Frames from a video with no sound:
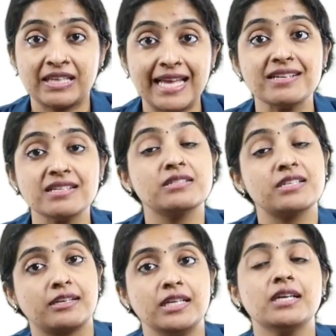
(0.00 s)
That
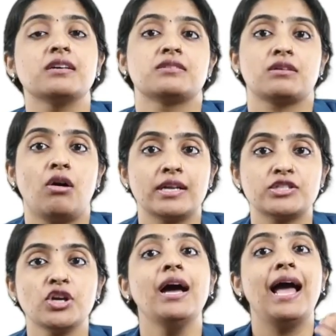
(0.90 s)
technique is called
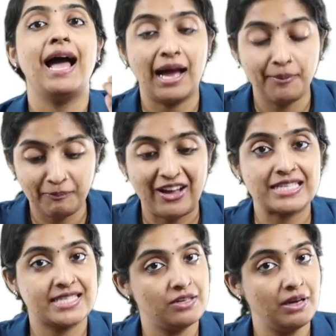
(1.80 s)
as your
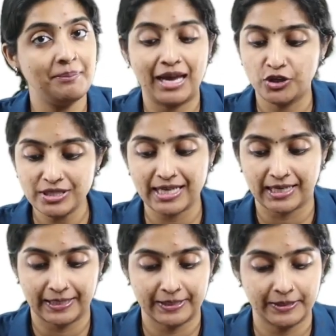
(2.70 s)
Valsalva manual
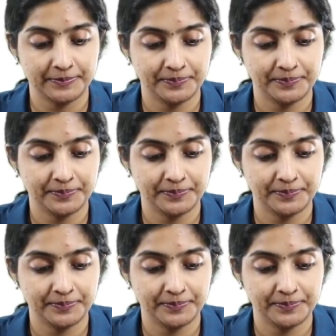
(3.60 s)
technique.